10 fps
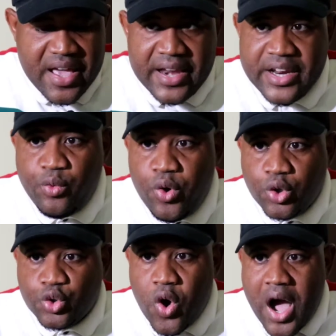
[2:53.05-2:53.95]
And then we
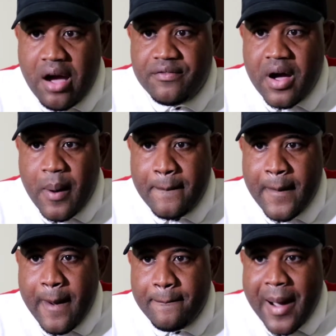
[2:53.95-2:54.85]
also have um,
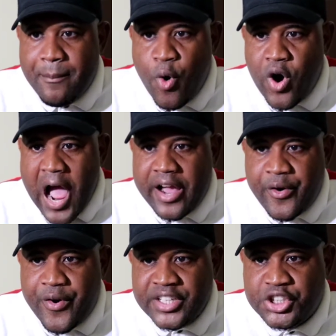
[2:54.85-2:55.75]
Barbora
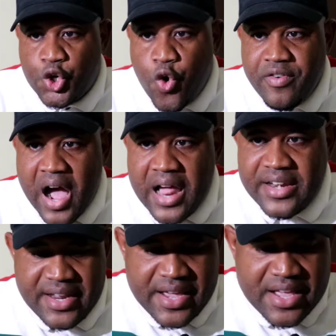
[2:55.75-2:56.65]

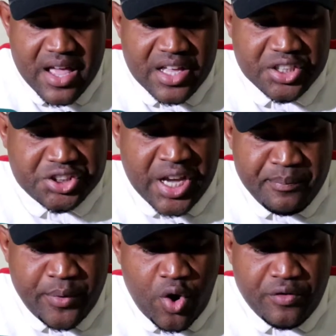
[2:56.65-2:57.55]
Krejcikova, the
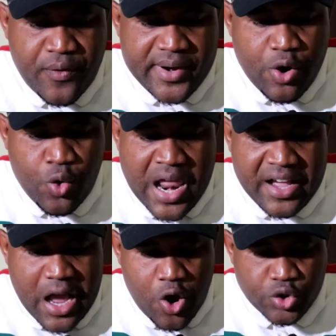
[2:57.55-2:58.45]
champion for the
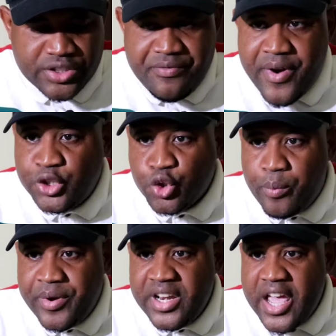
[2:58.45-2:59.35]
Roland Garros, the French
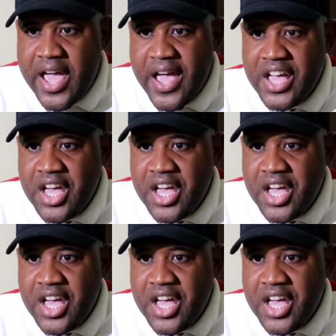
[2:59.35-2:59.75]
Open there.